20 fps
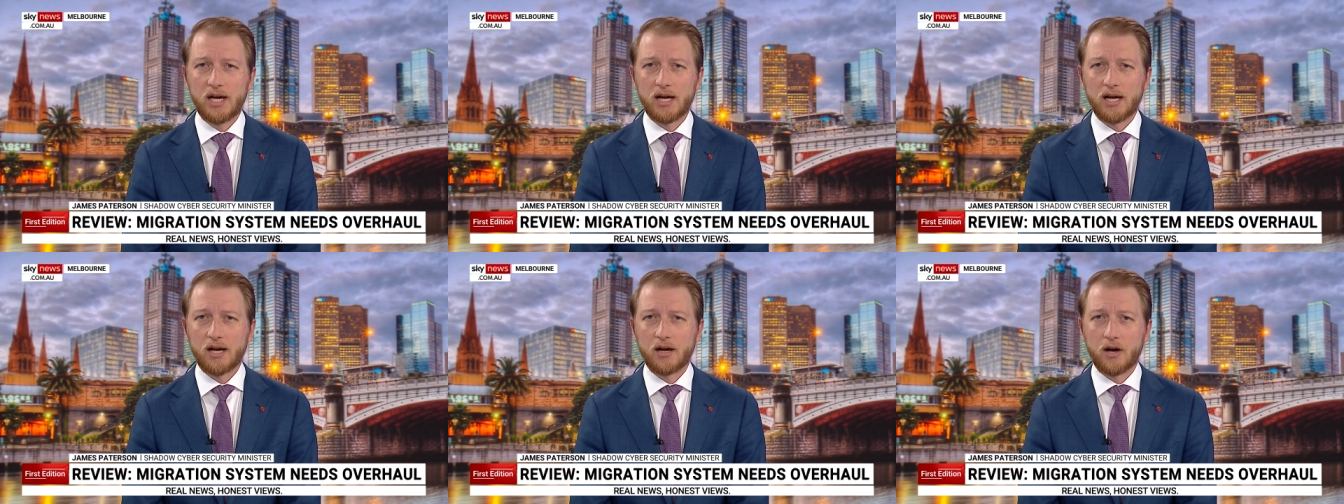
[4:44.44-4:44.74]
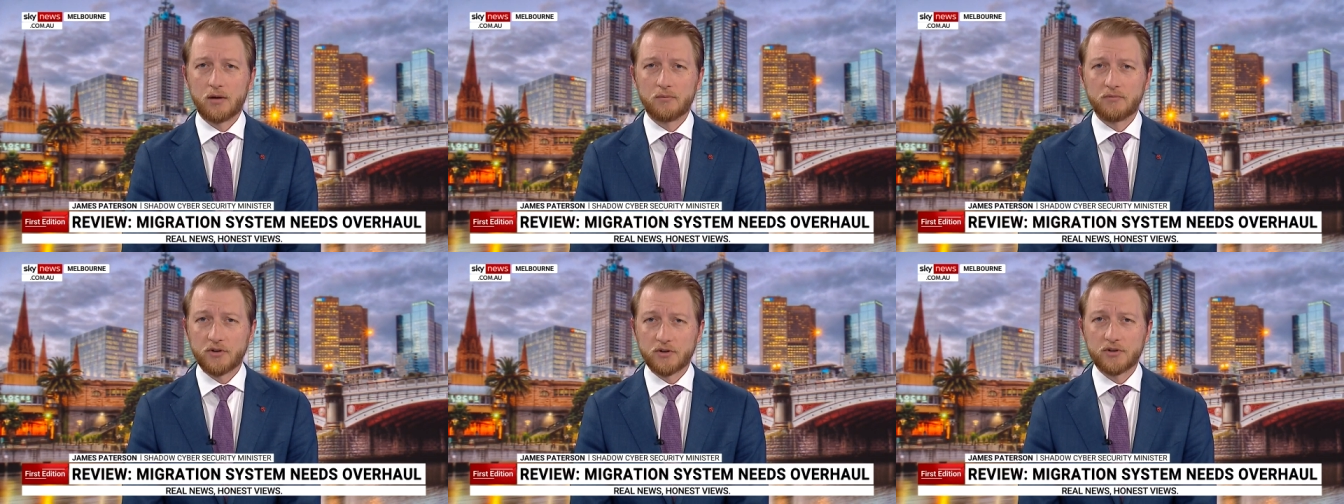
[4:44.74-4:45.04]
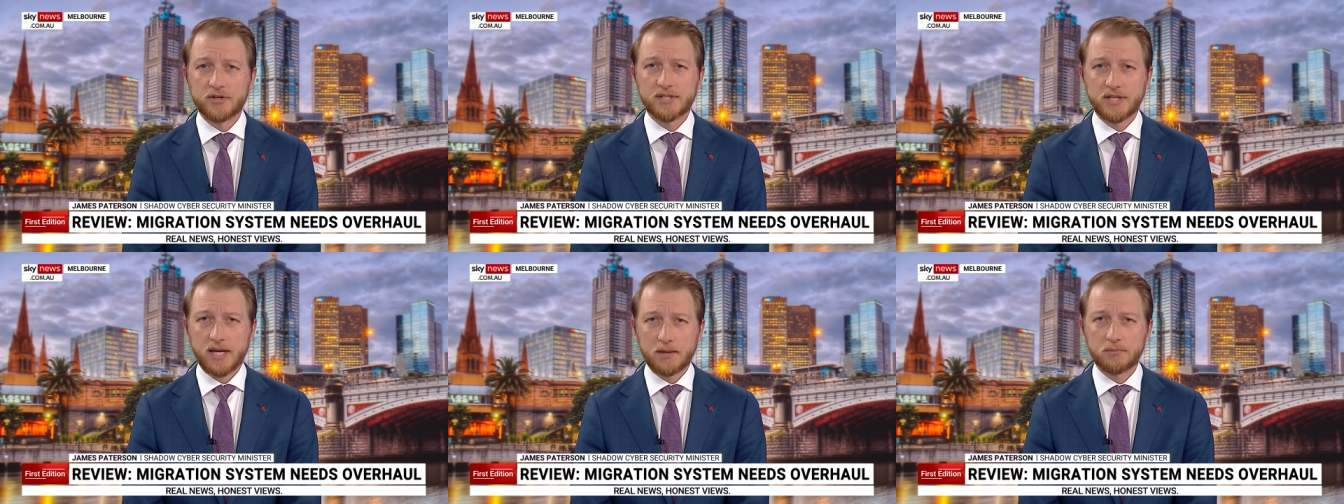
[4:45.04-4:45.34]
Uh, I'm
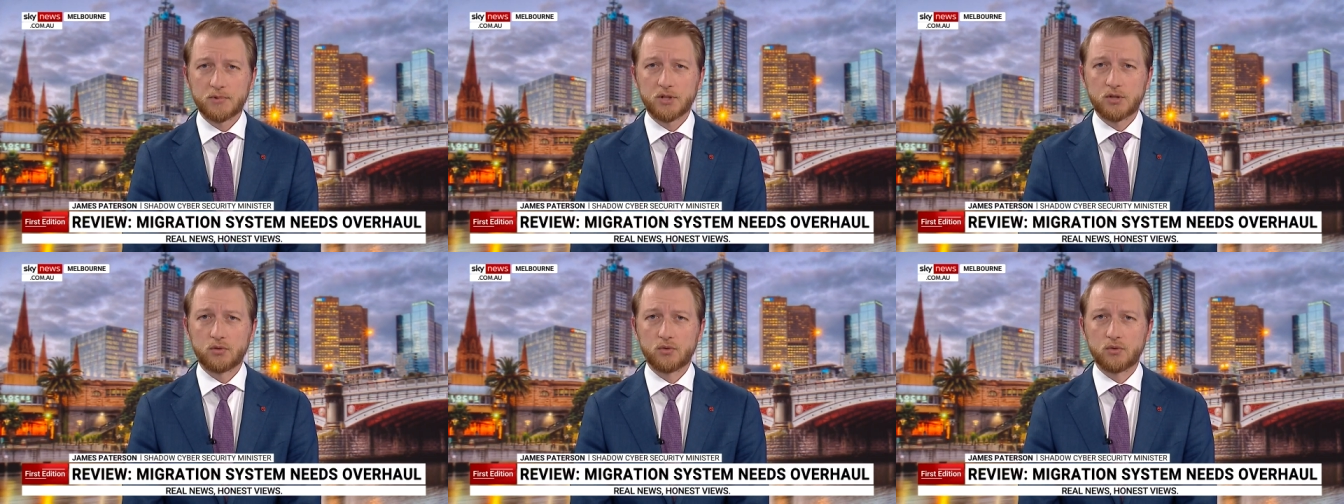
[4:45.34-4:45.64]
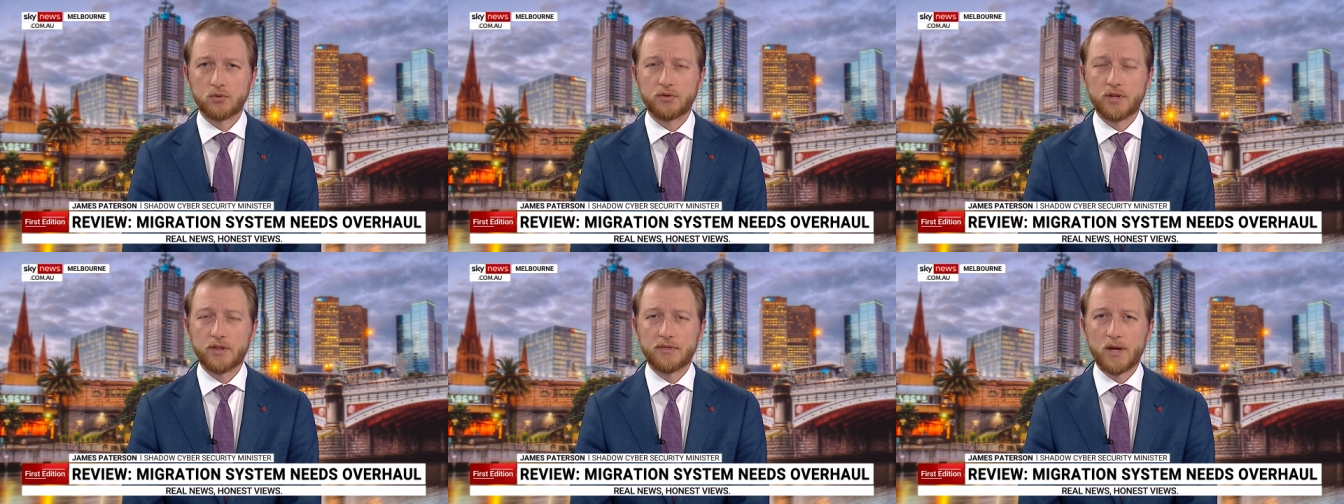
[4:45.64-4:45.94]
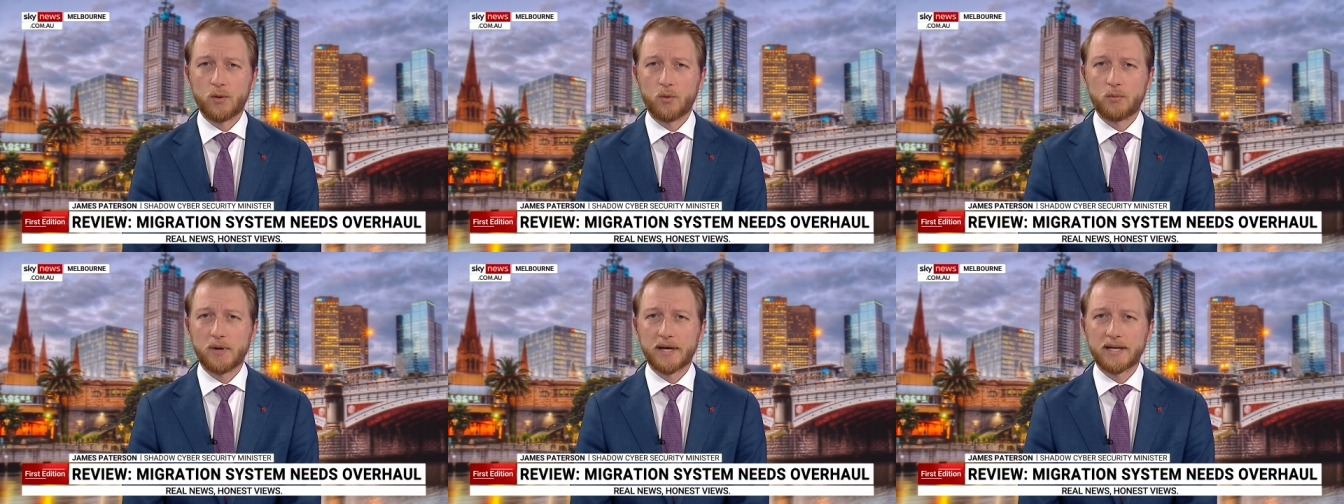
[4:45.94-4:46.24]
very sceptical that
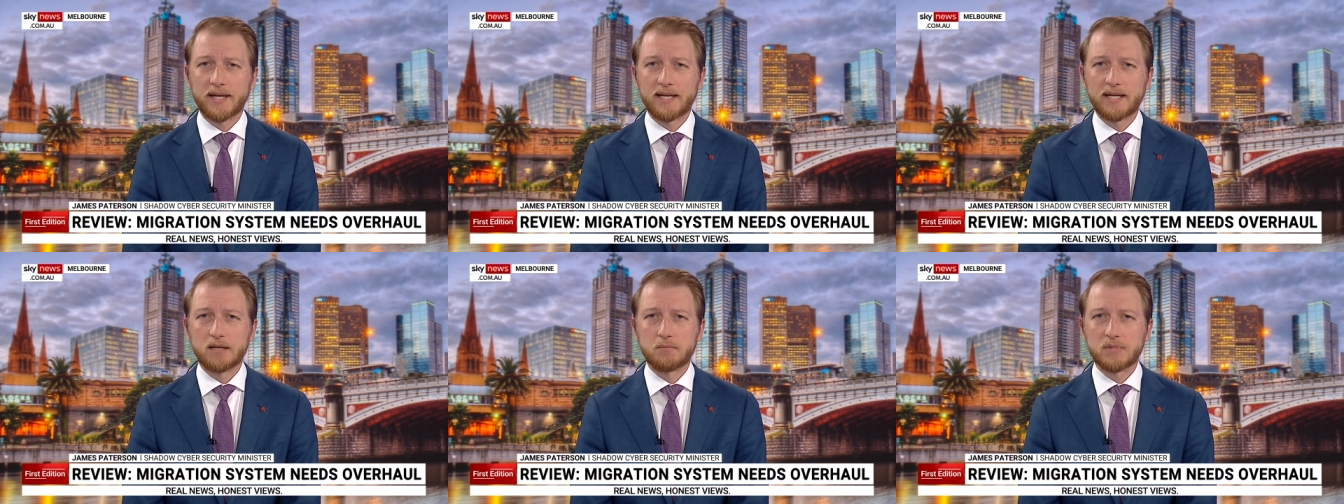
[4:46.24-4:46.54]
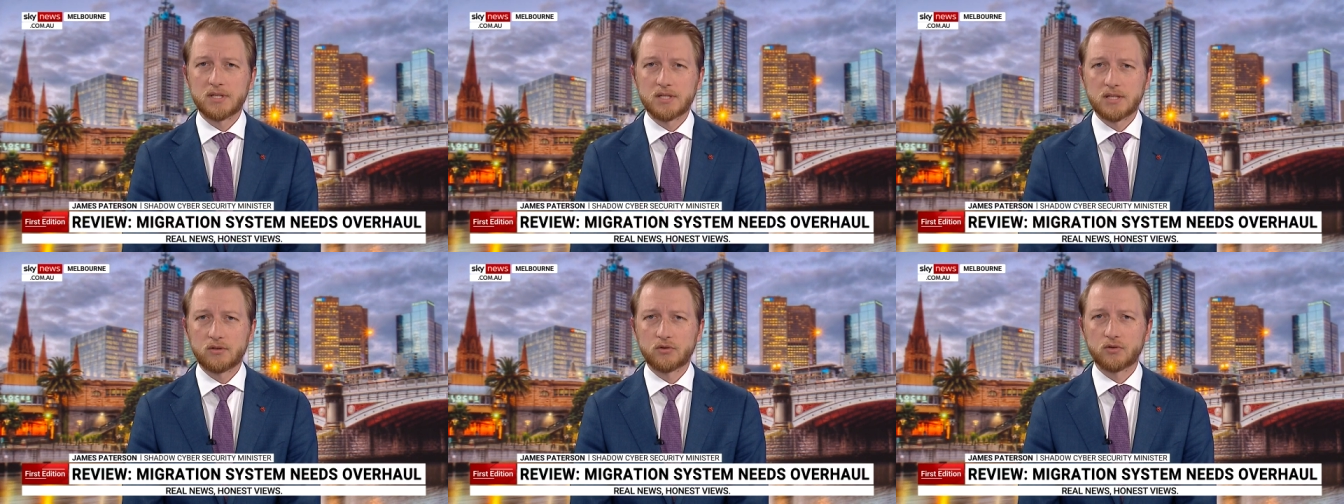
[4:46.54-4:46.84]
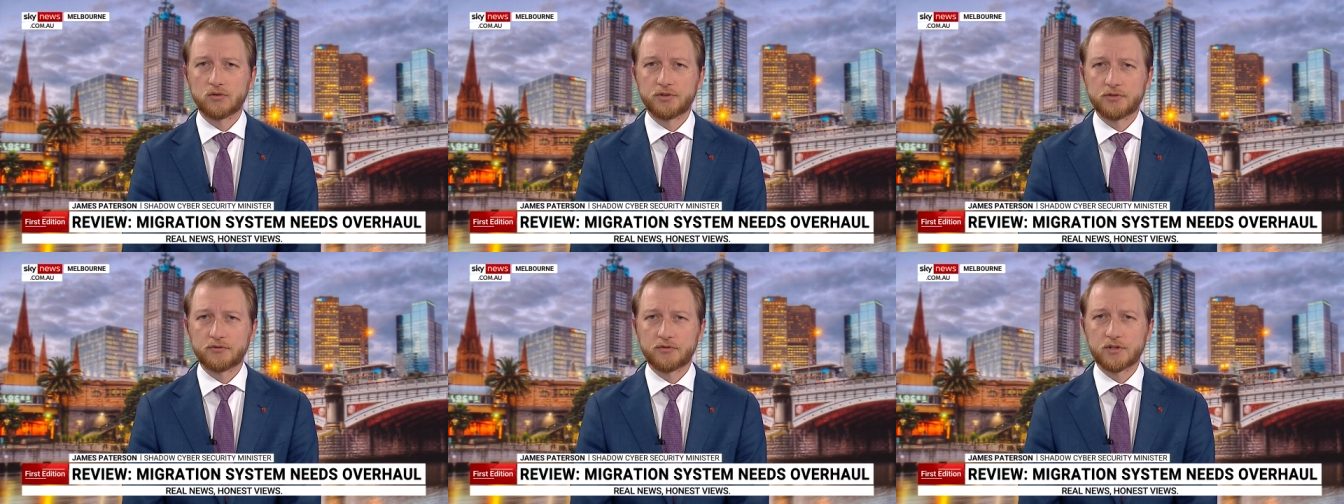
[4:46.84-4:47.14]
that will make any
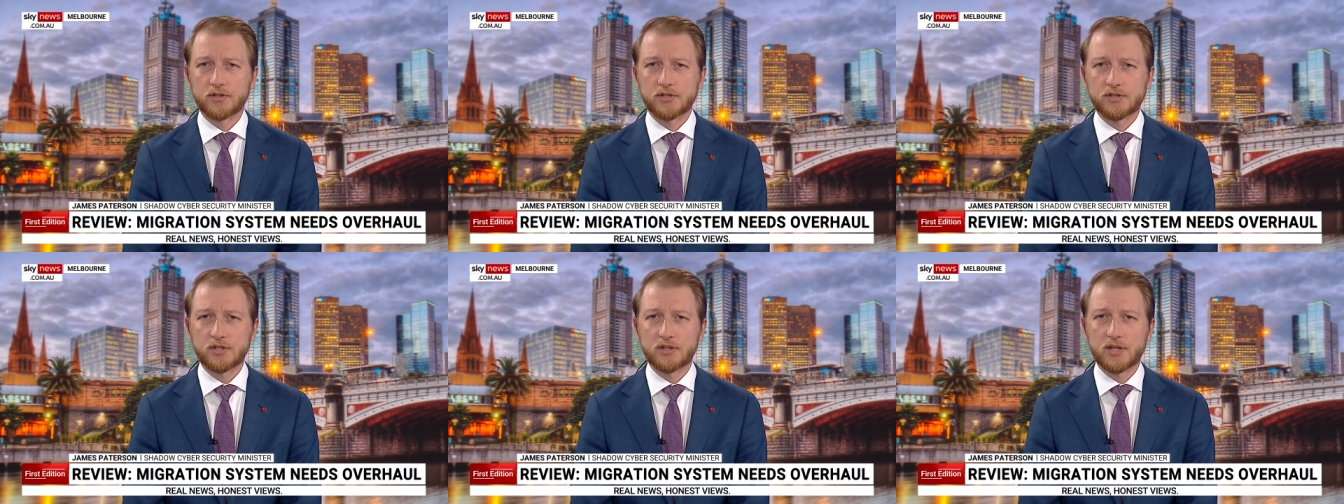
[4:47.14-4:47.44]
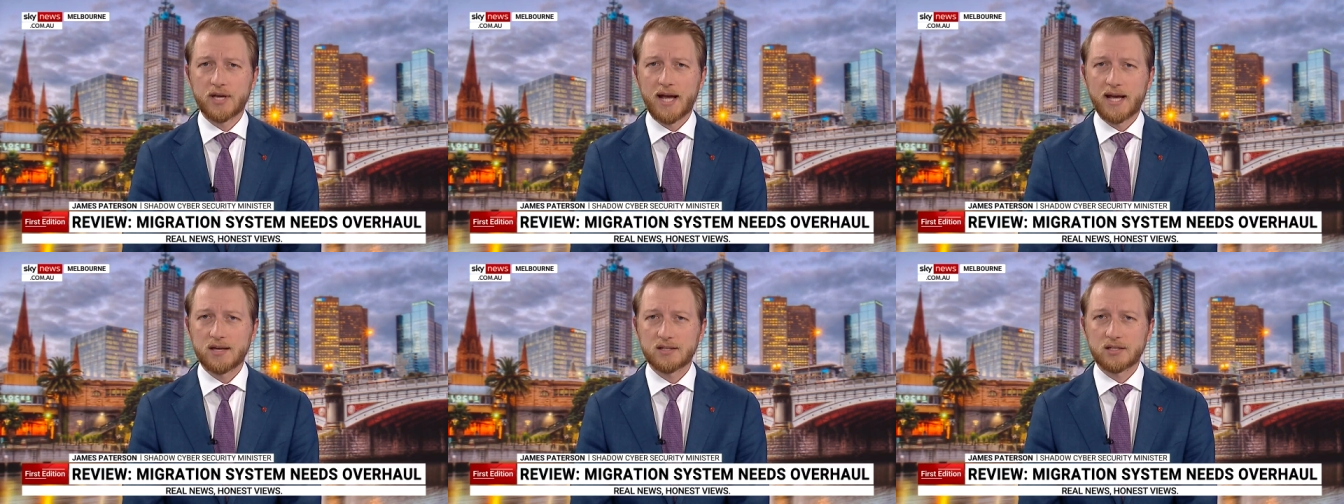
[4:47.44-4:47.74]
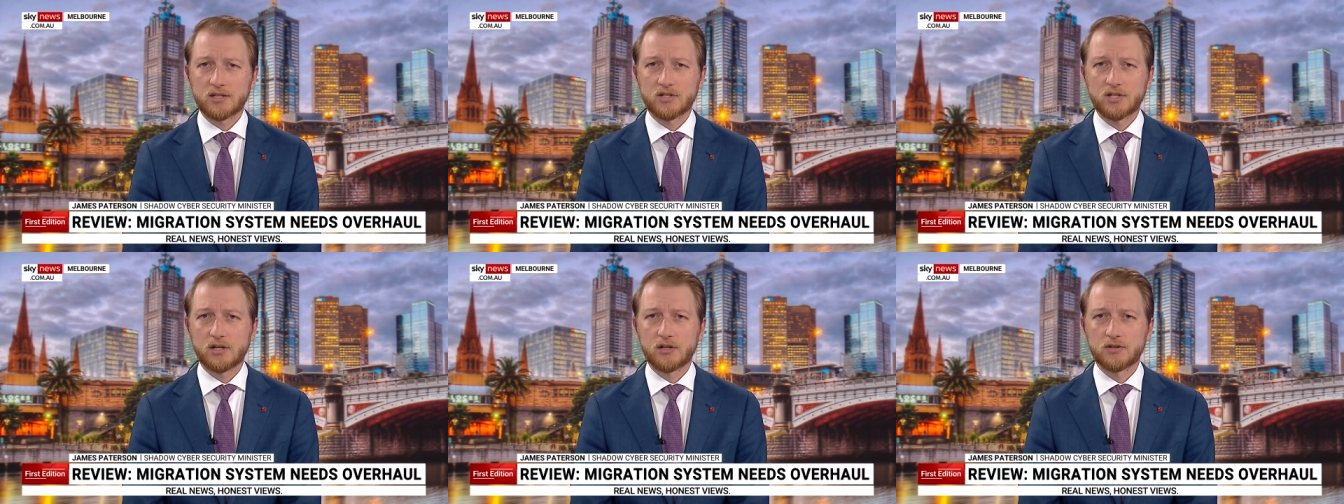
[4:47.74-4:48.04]
material difference to the
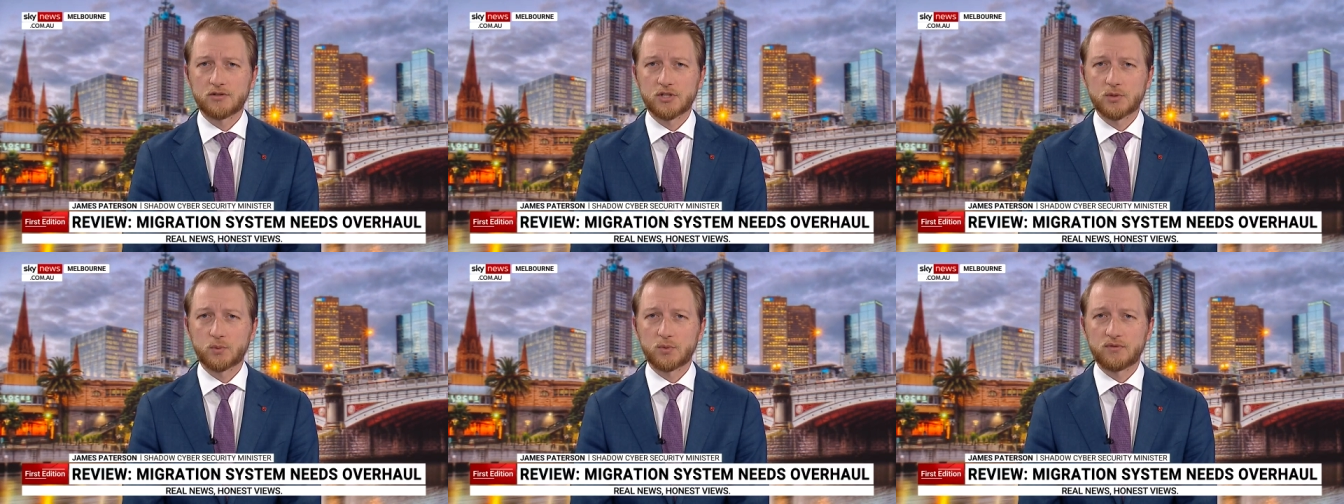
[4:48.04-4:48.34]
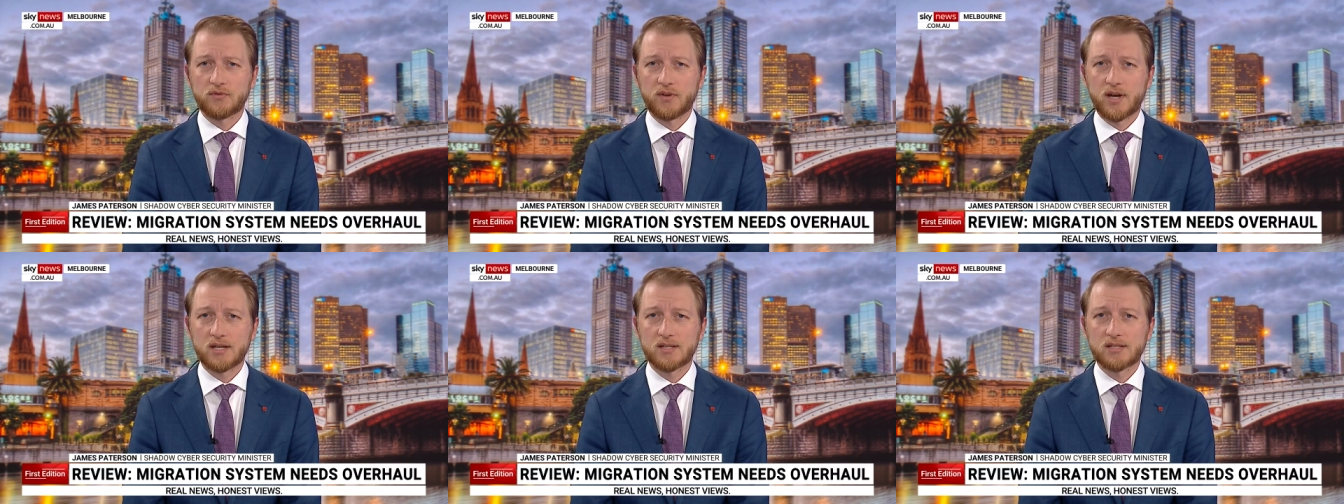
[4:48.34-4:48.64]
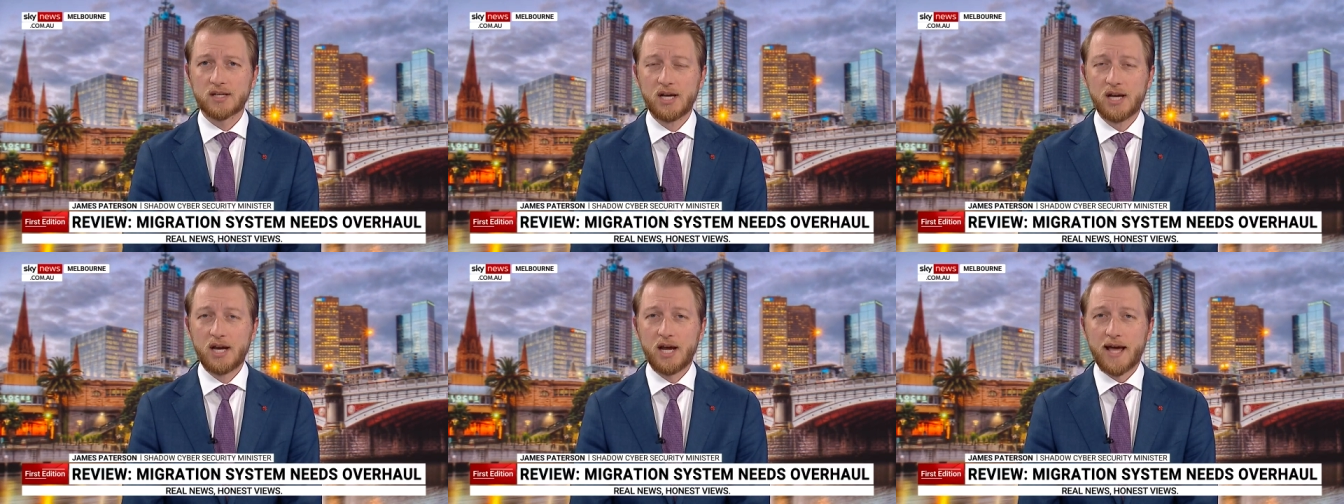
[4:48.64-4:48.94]
housing challenges we face